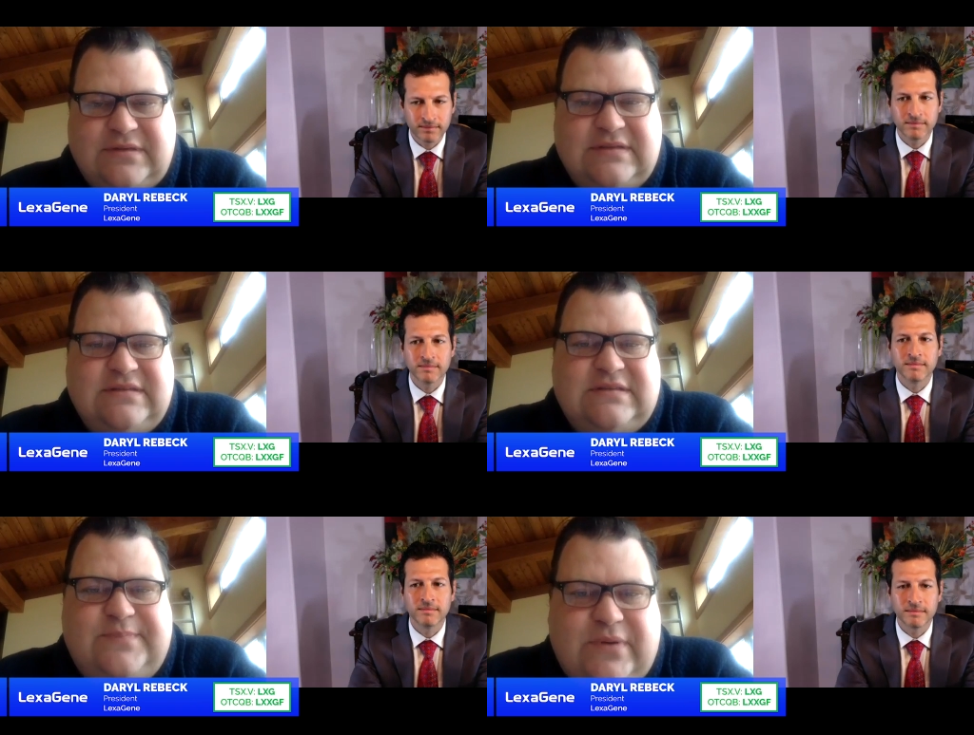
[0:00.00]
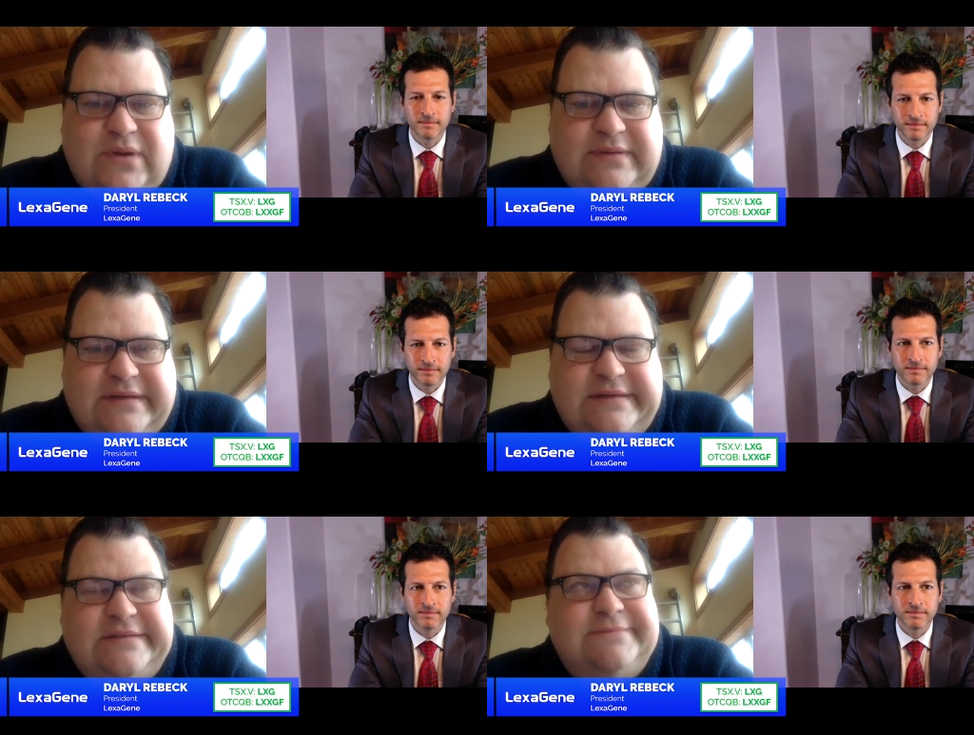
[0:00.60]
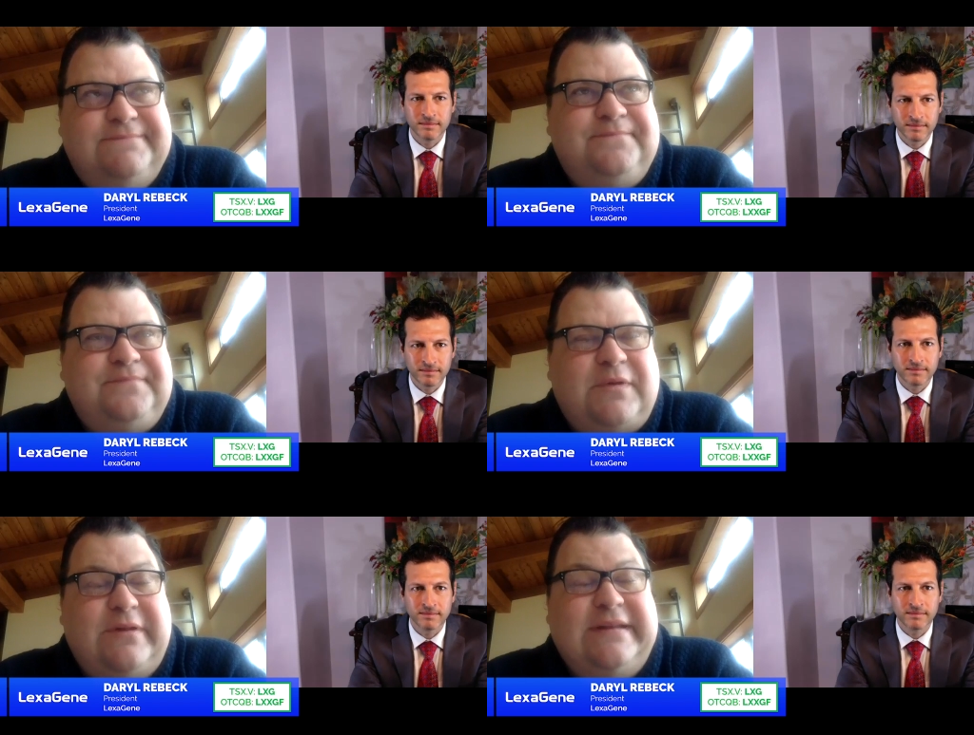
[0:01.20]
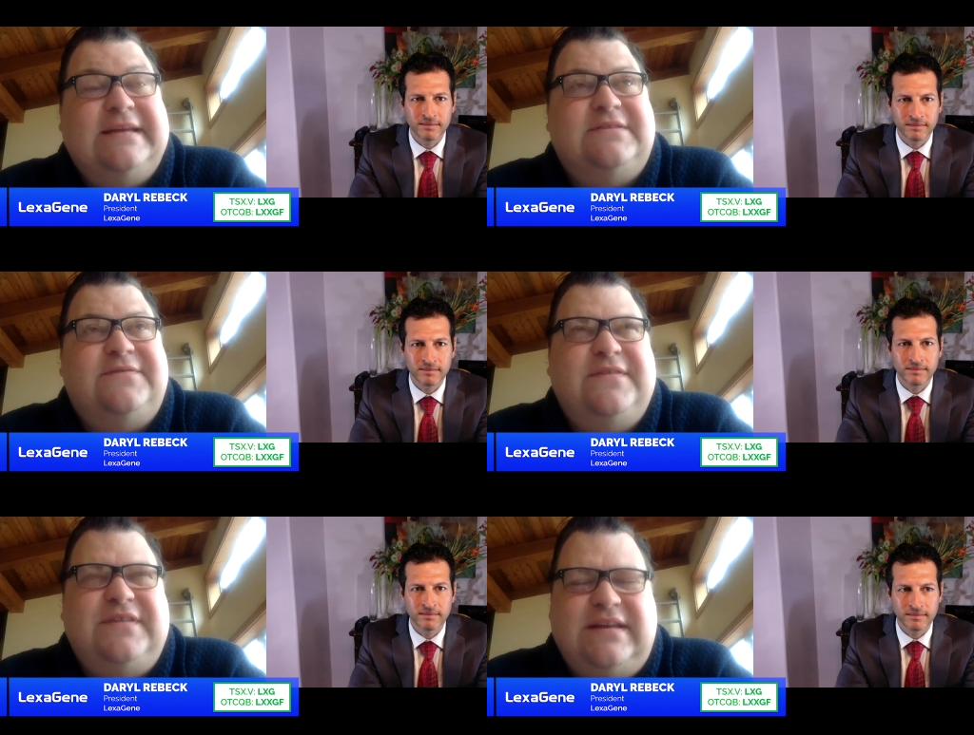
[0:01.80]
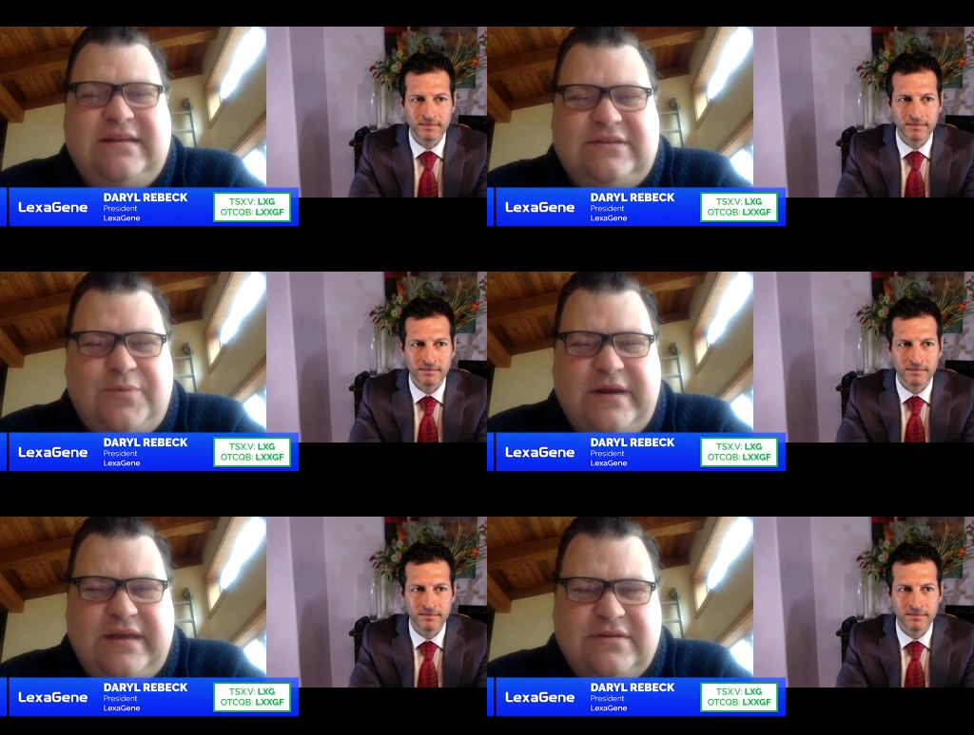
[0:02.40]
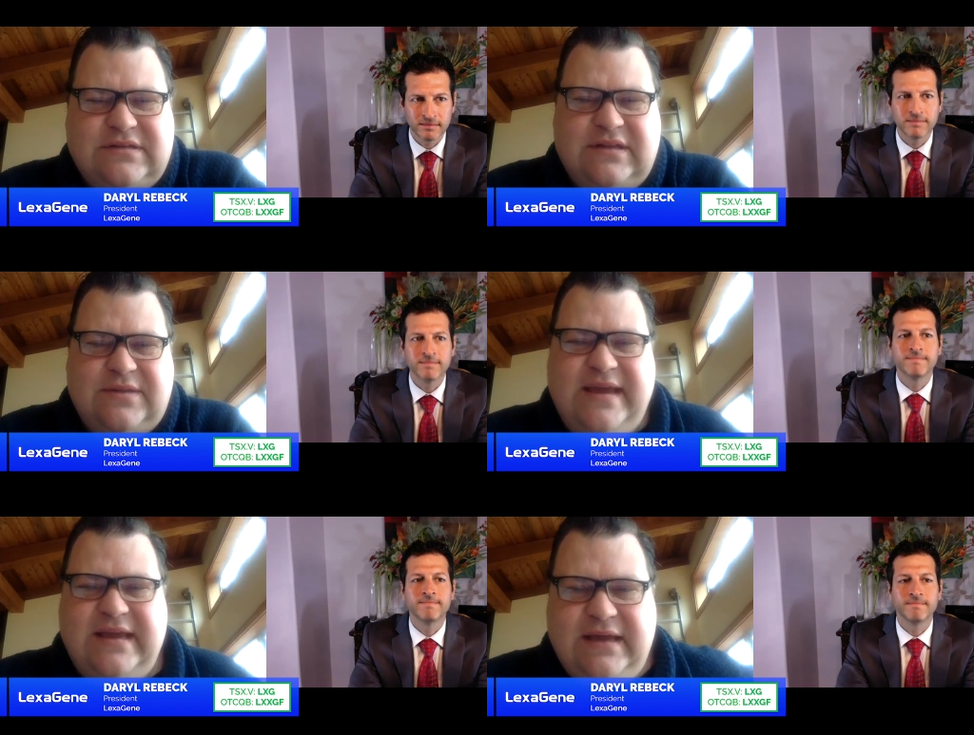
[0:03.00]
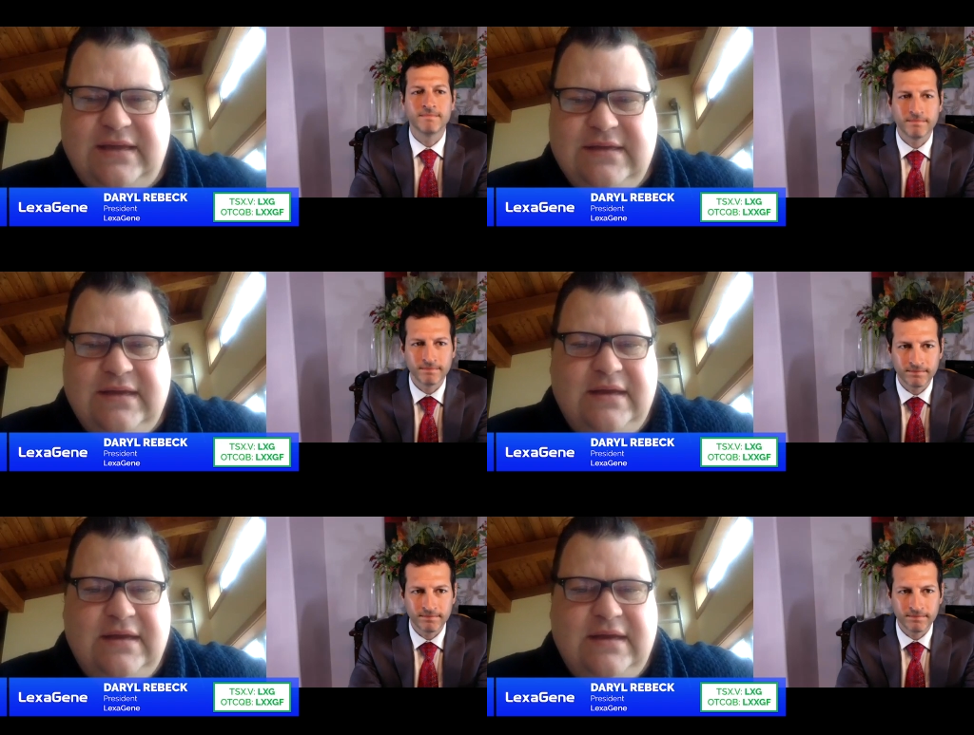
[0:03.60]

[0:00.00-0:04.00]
Speaker 1: So this is probably, well, it is fifteen to twenty years in the making.